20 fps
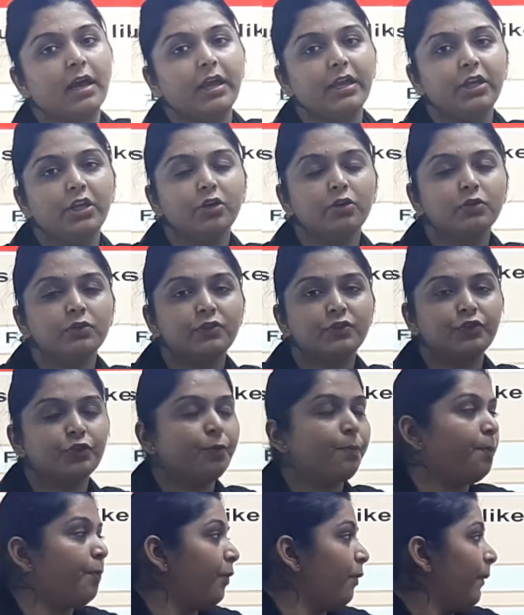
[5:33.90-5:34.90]
are used
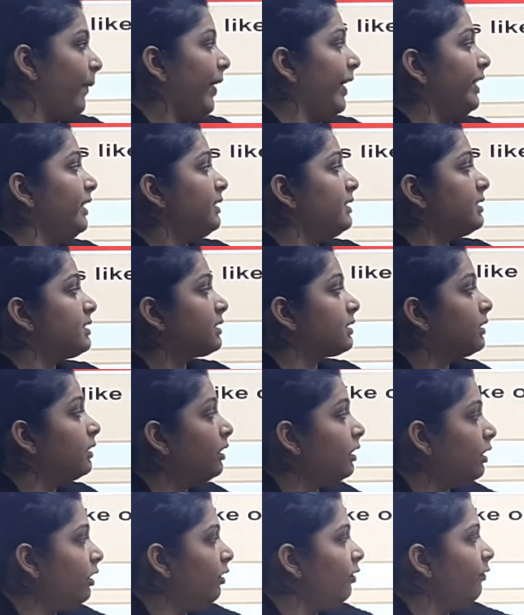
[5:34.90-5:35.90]
to prevent
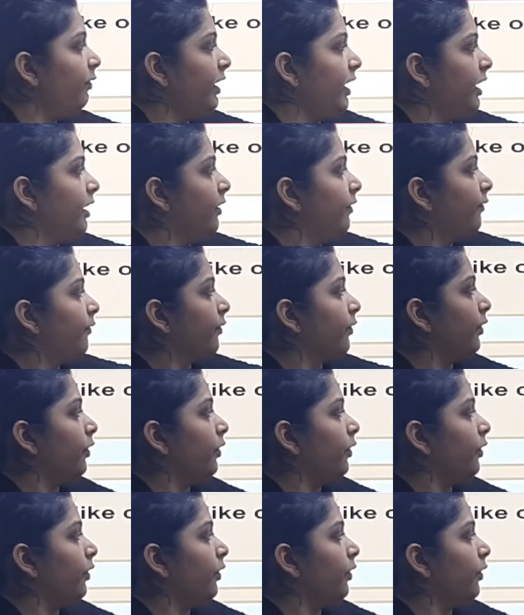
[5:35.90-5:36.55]
scurvy.